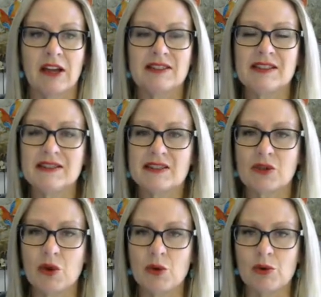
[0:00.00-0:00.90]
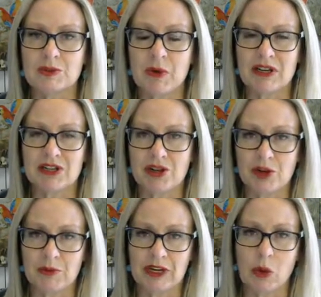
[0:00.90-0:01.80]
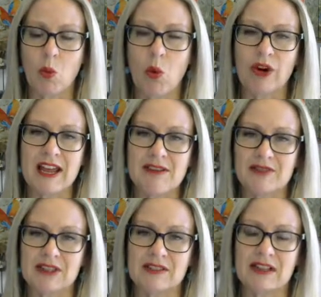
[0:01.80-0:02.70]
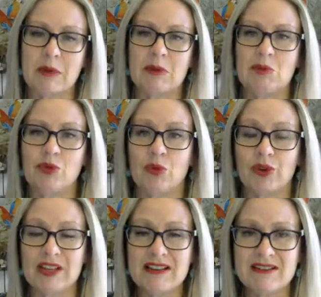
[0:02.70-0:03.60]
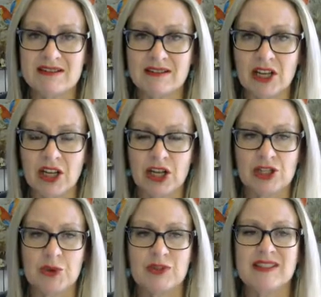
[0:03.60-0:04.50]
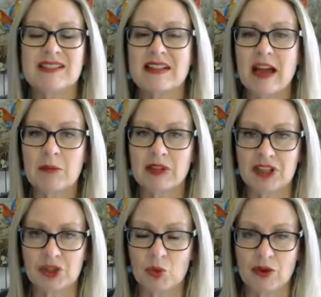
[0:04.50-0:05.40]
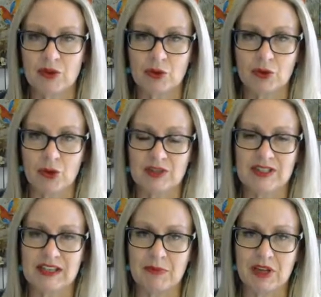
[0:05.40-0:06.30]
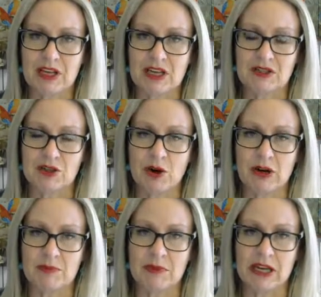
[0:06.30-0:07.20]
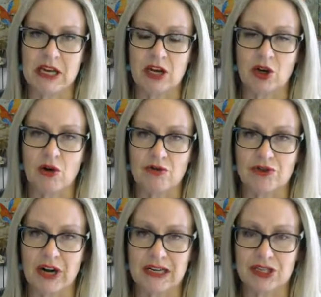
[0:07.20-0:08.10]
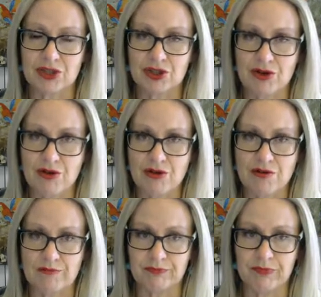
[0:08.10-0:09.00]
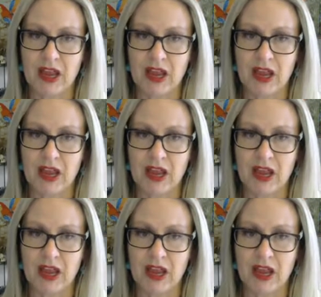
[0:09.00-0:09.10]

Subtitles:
assists courts by determining what evidence can be brought in to establish whether or not something is going to be a contract term.